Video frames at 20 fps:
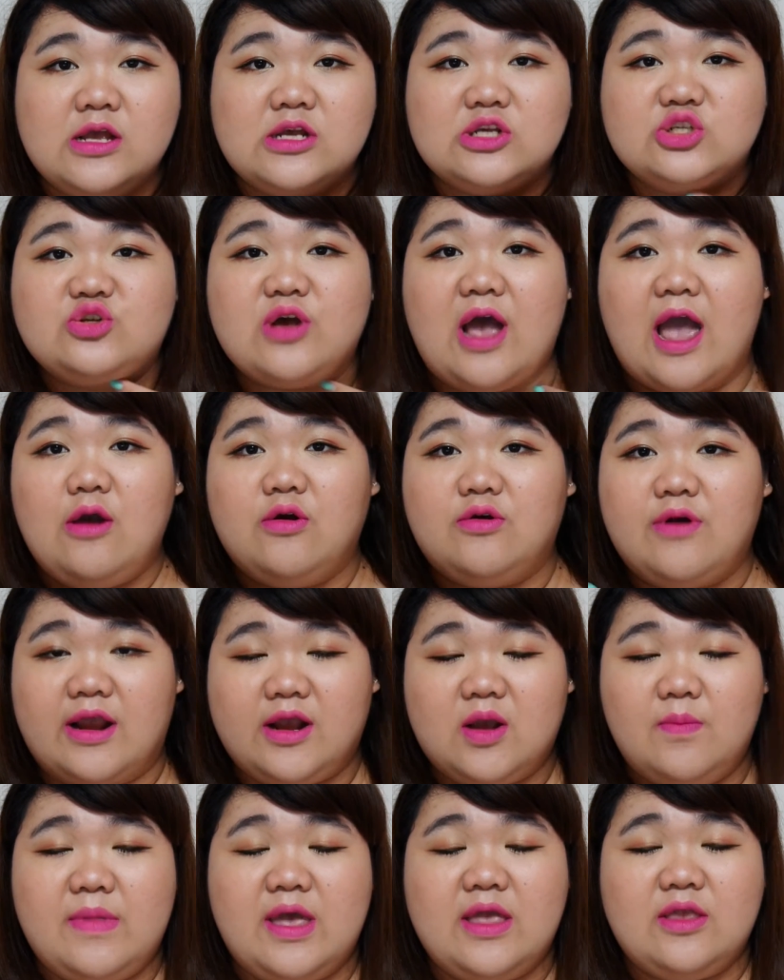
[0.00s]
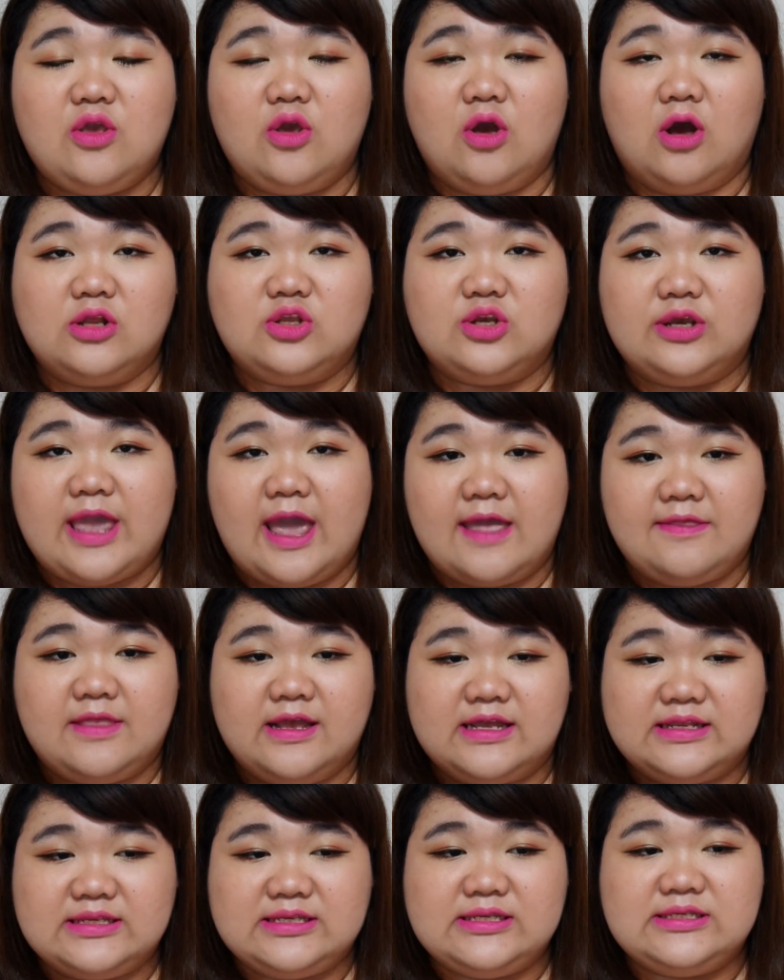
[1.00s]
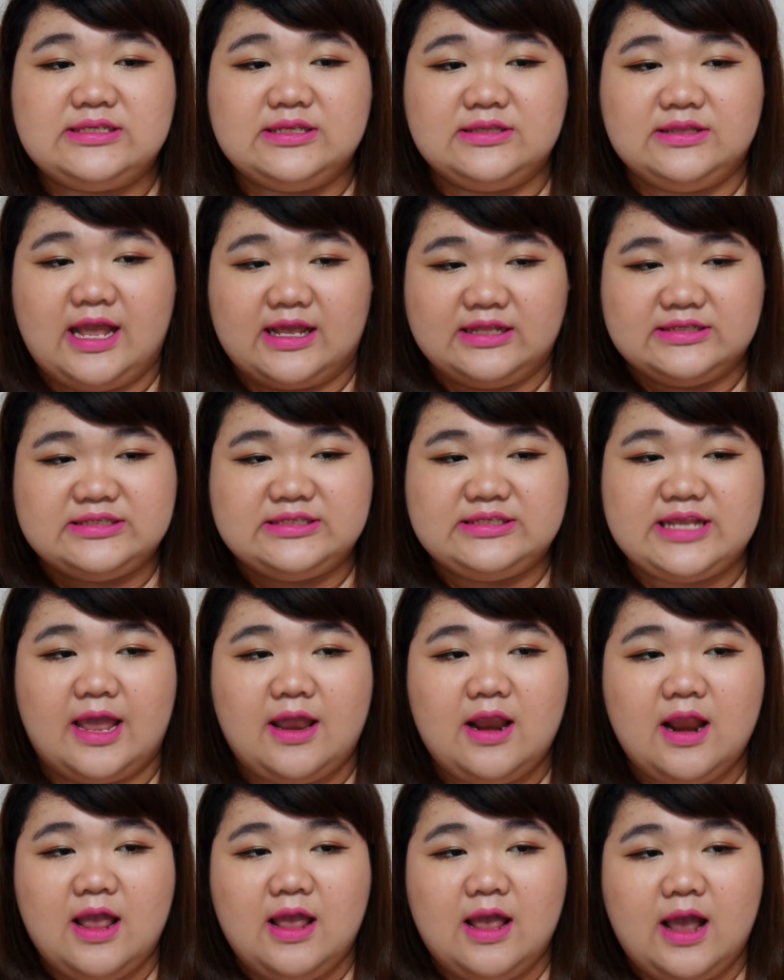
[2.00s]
So I would recommend y'all to get that set.